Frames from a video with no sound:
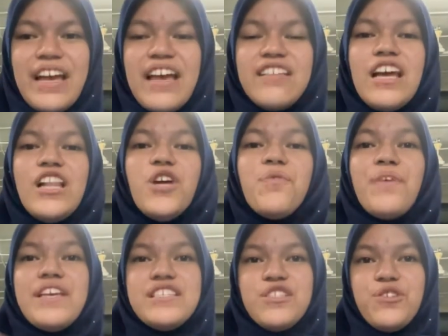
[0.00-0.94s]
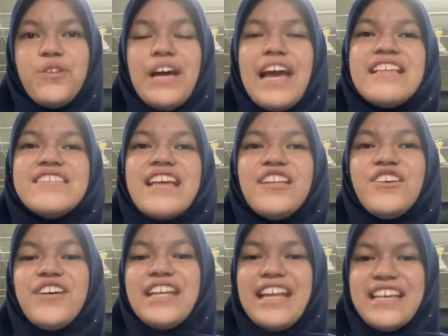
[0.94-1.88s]
Telophase 2 and
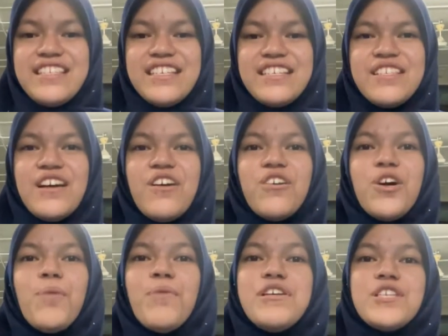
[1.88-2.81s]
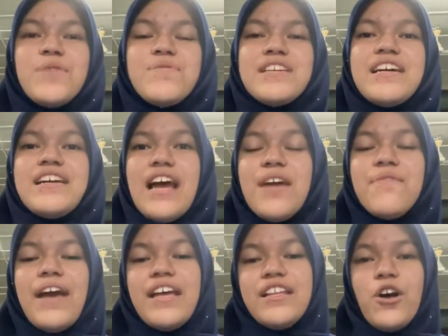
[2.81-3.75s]
cytokinesis. Chromosomes arrive
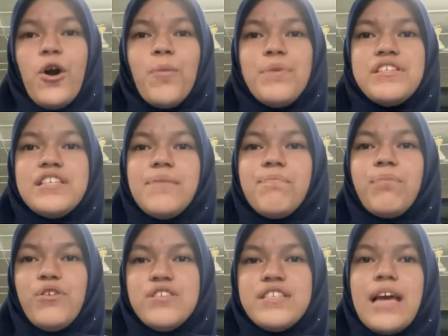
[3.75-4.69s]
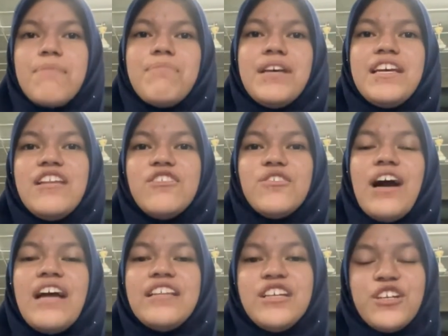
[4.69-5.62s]
at the opposite poles and begin to
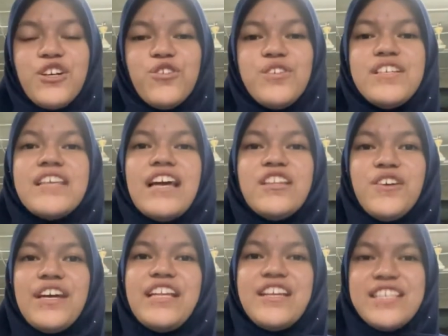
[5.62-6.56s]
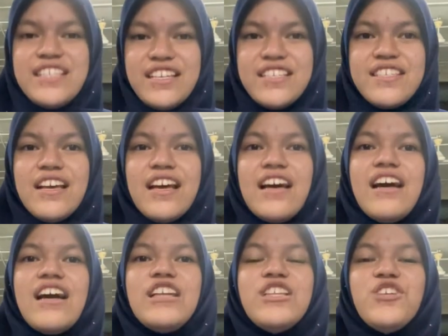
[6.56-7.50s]
undergo cytokinesis.
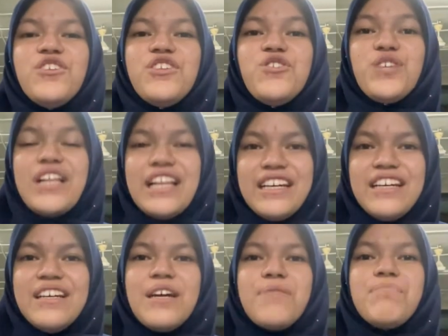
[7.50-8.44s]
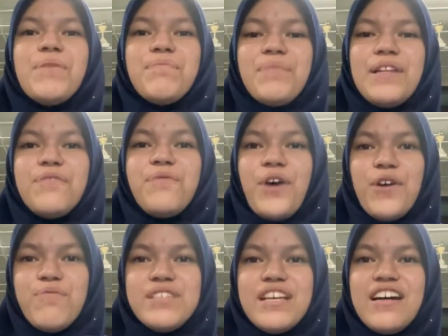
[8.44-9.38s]
A new nuclear membrane
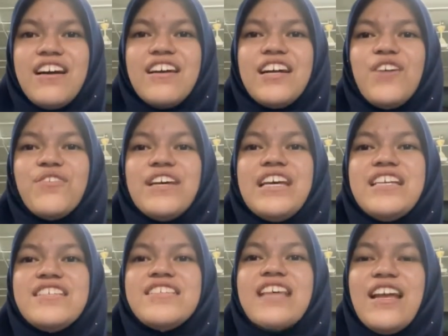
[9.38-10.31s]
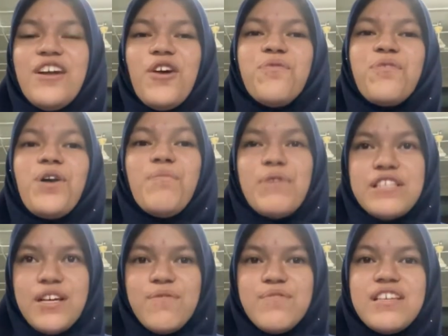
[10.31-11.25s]
forms around each set of
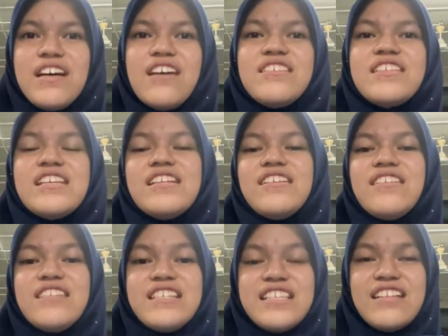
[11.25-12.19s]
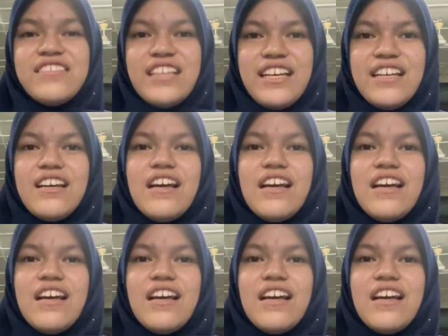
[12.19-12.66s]
chromosomes, resulting